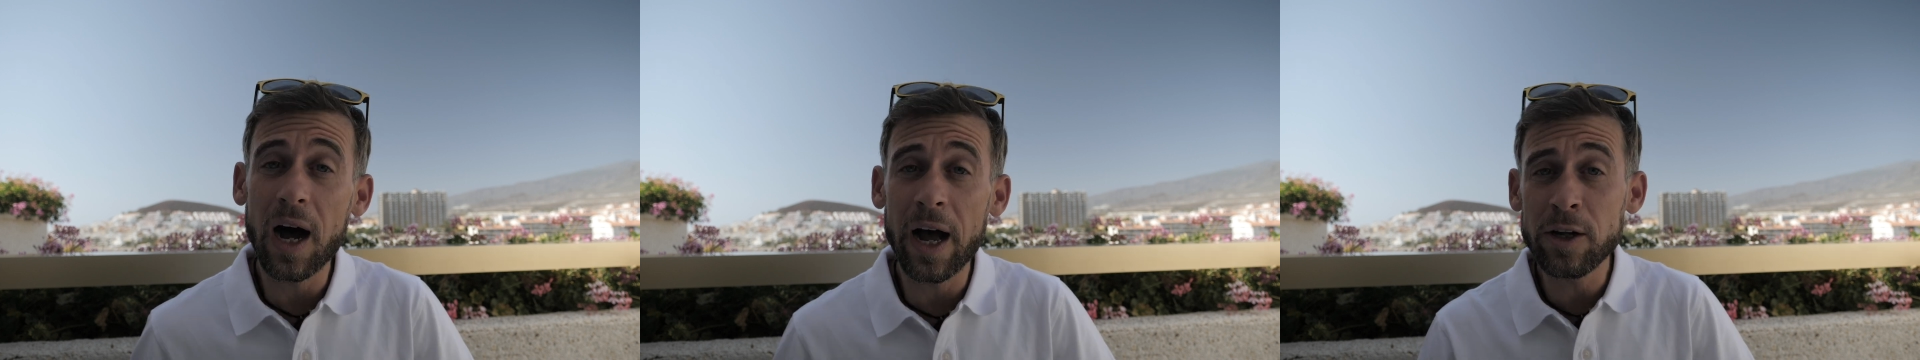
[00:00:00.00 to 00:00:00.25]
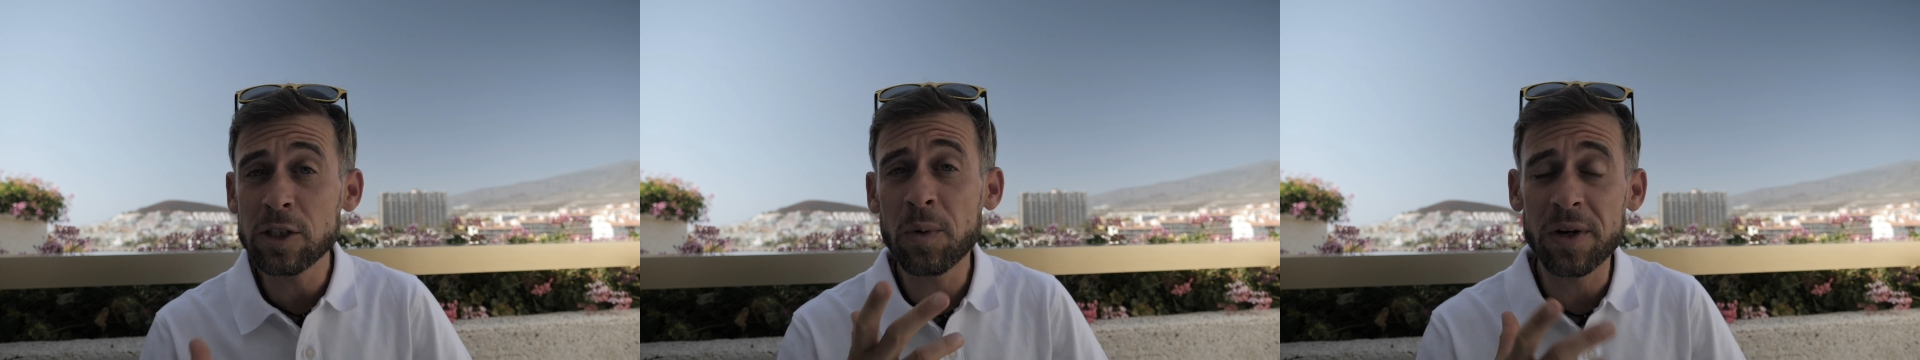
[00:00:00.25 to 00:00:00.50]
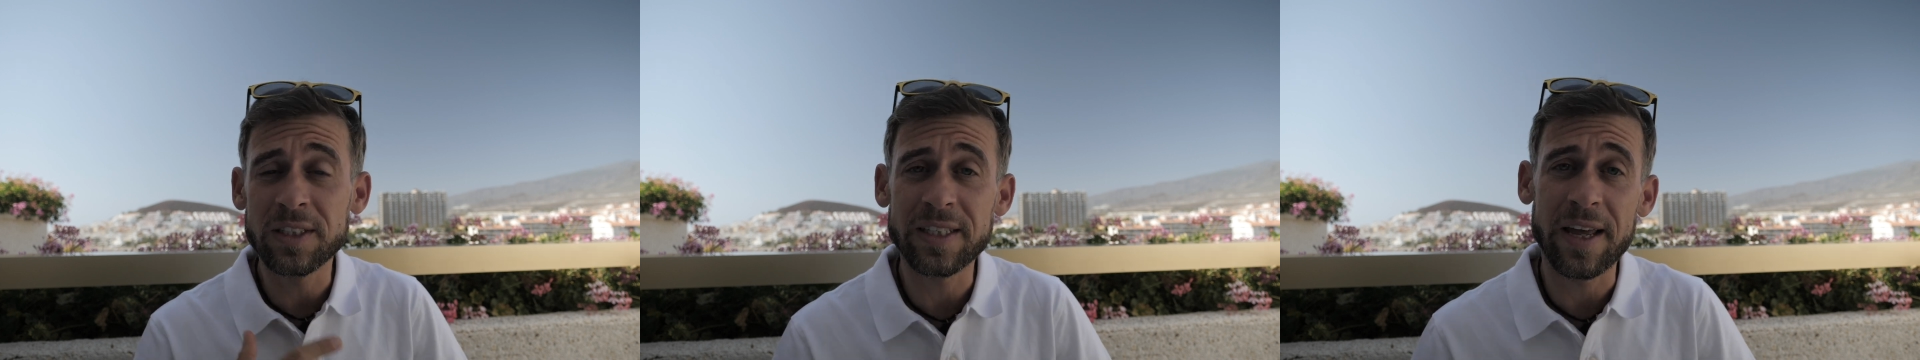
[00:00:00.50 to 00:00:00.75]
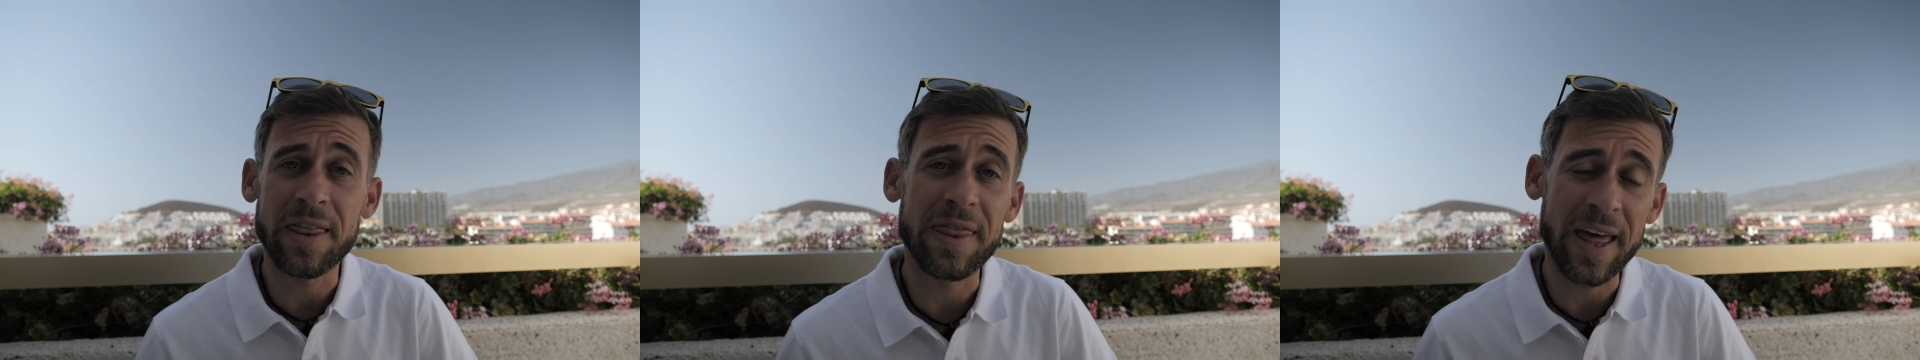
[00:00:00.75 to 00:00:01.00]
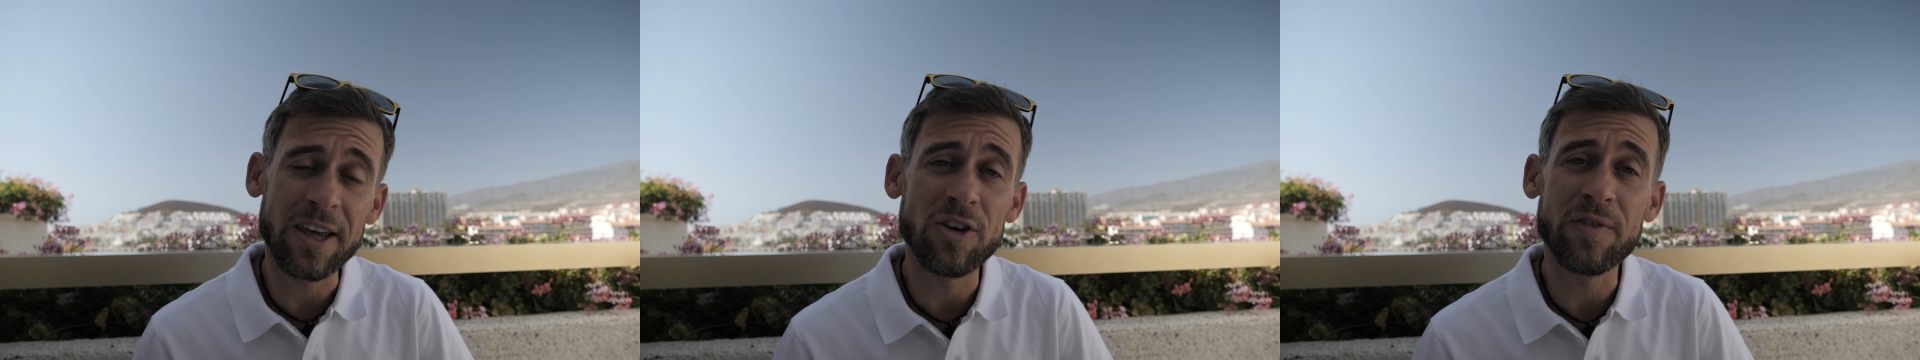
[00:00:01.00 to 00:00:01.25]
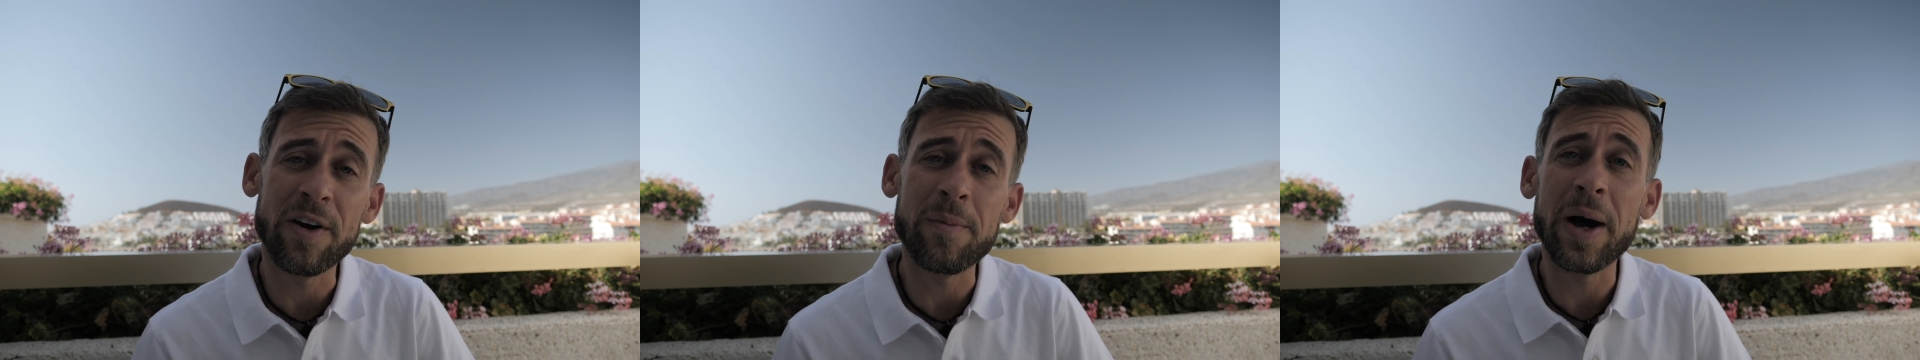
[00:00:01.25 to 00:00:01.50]
I also want to say thank
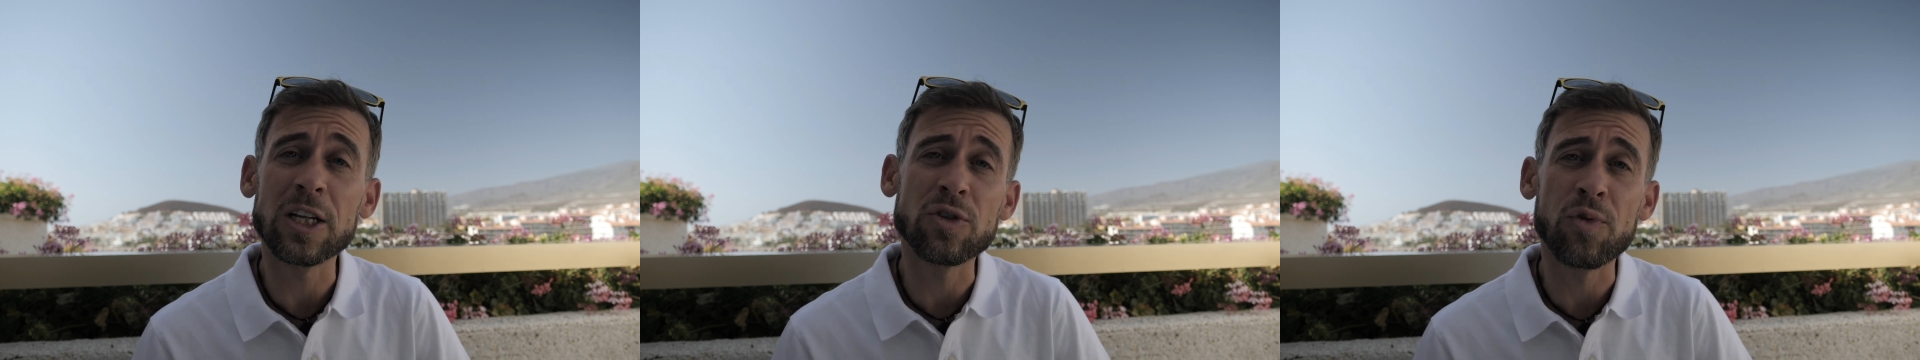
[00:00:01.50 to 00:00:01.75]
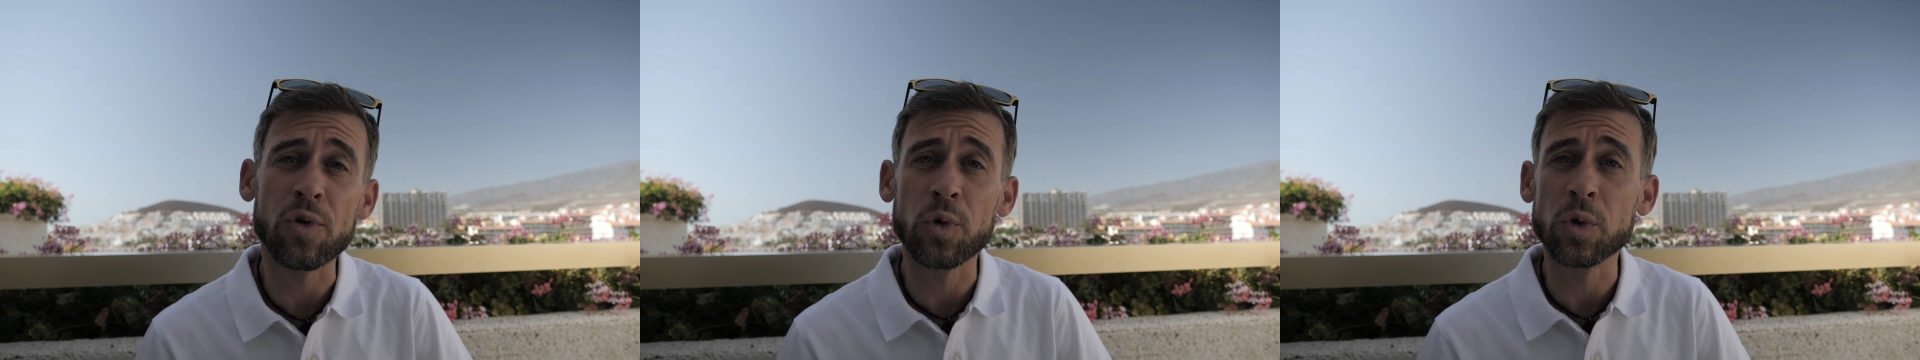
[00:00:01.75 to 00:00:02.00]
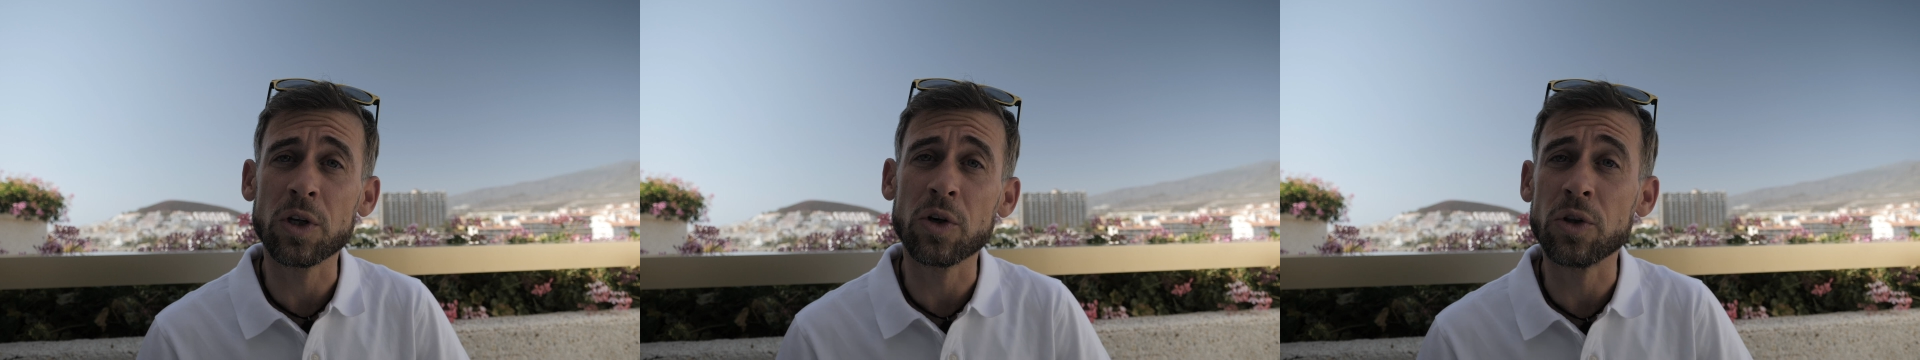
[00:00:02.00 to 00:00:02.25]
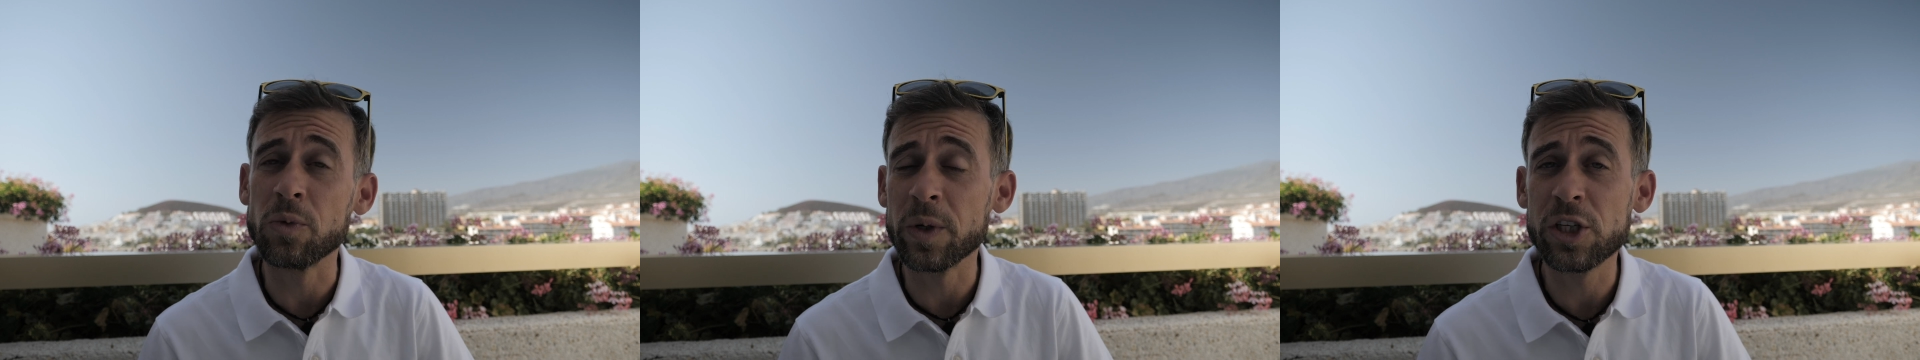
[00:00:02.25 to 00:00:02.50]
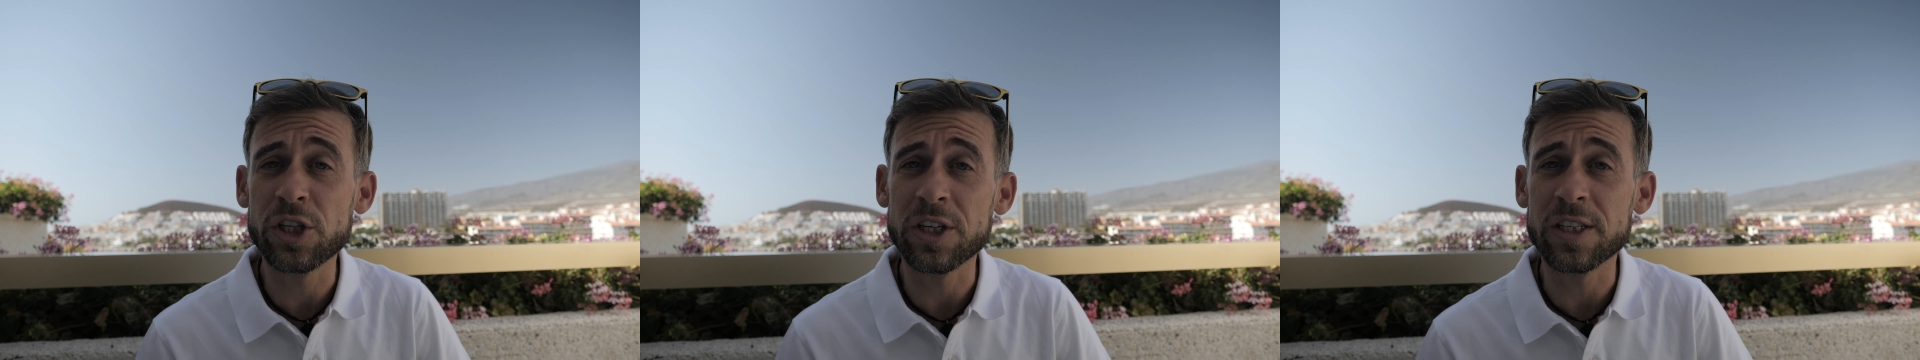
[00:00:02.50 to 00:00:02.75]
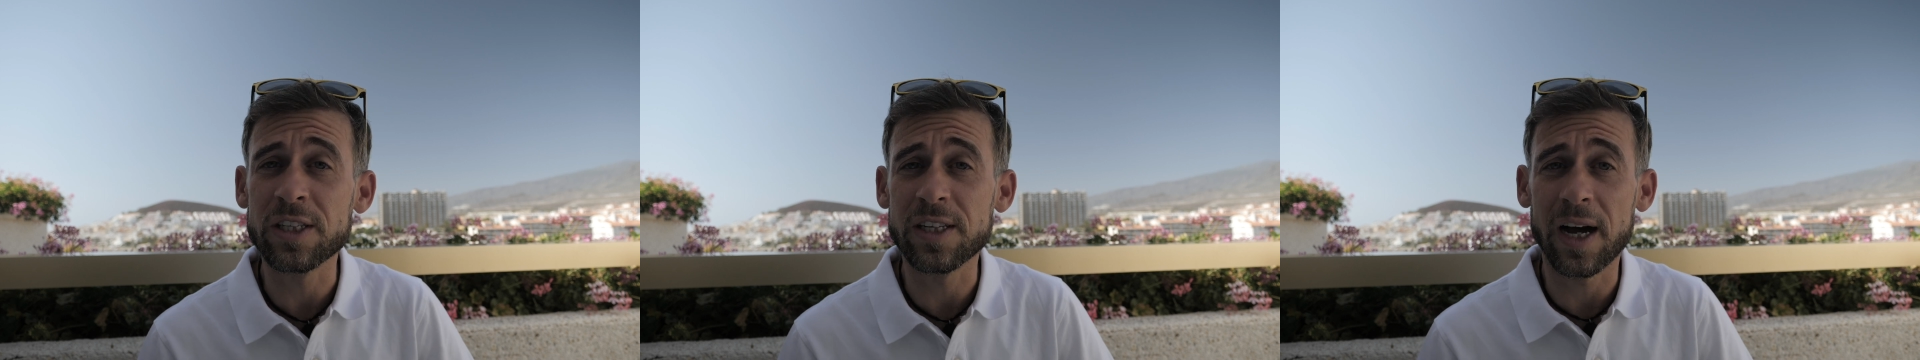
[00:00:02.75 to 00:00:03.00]
you very much for all the good
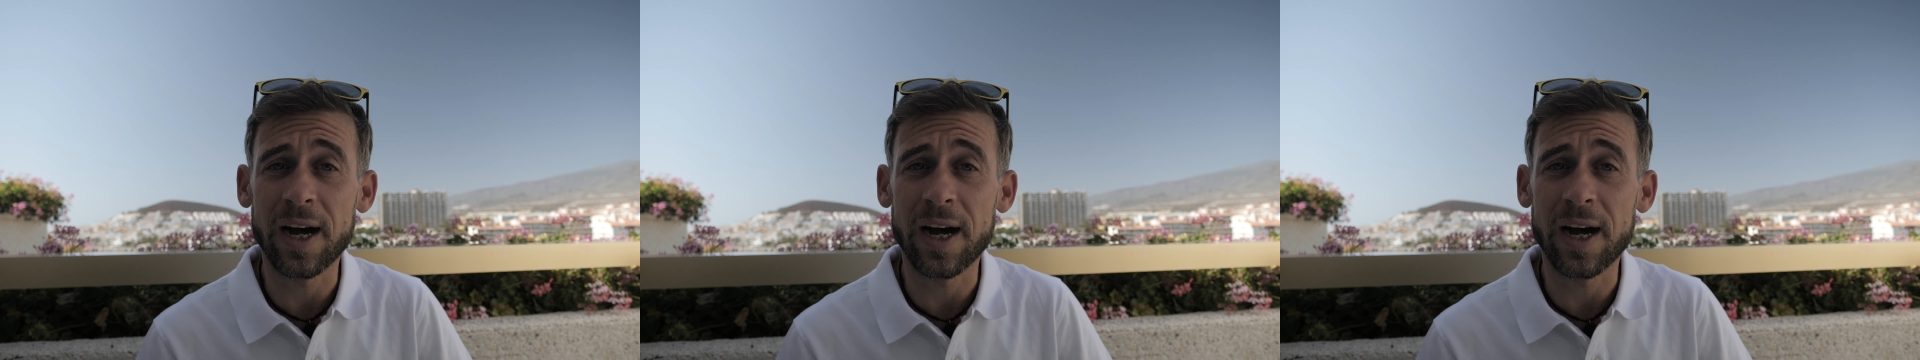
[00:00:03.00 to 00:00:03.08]
wishes